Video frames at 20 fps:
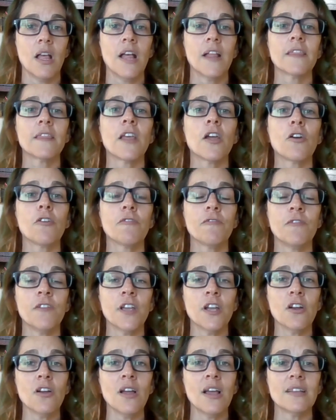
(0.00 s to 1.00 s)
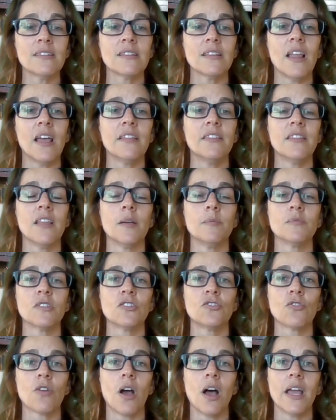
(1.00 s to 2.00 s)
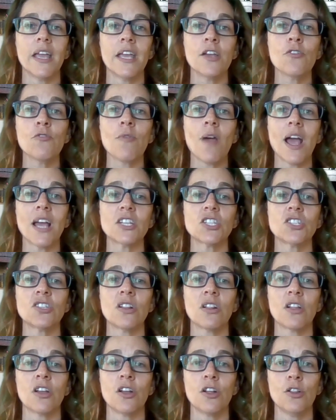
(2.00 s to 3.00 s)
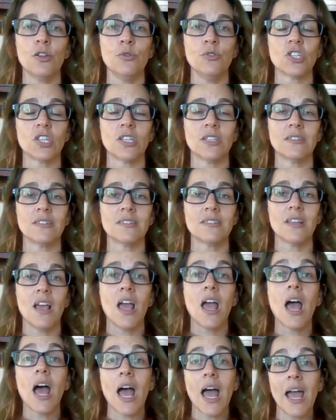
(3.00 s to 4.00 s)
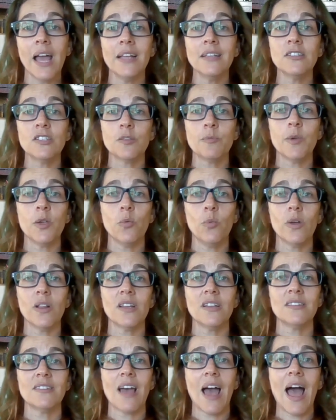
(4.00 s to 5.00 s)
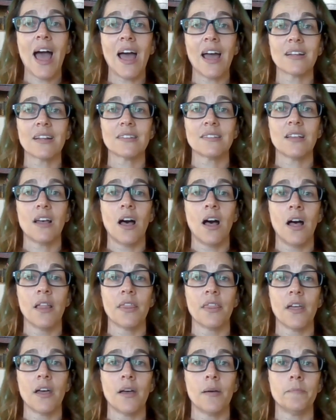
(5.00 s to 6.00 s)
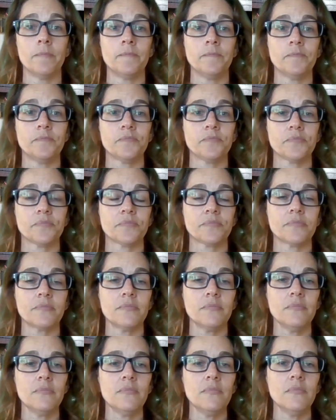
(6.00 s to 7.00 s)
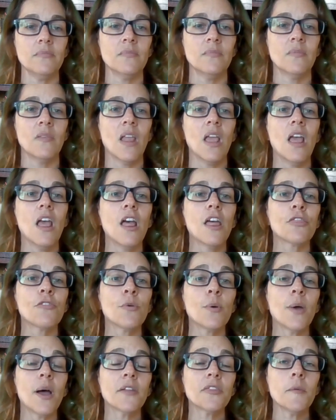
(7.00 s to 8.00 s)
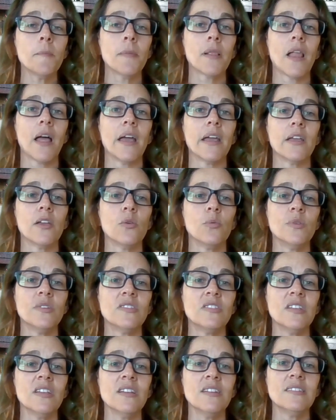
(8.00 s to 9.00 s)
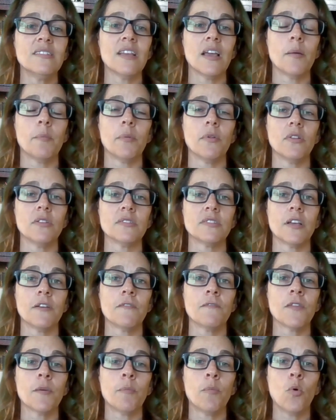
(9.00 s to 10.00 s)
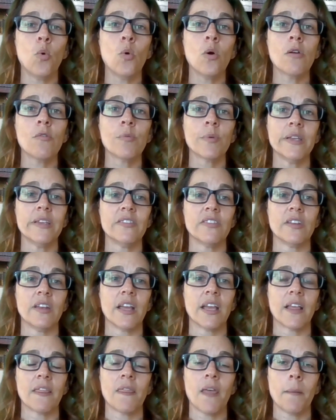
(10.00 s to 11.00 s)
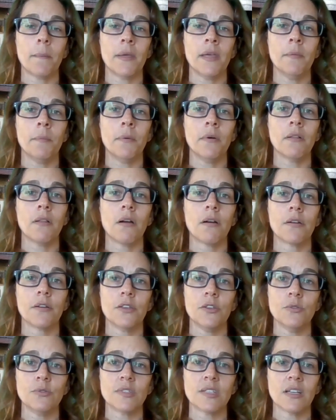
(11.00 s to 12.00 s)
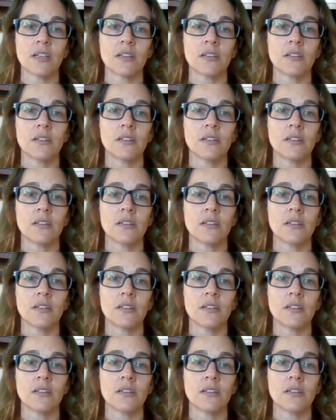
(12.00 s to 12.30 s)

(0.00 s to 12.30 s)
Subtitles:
Their fear has led them to draw irrational conclusions and to be willing to act on them. Throughout the play, we see examples of the poor reasoning that people are using.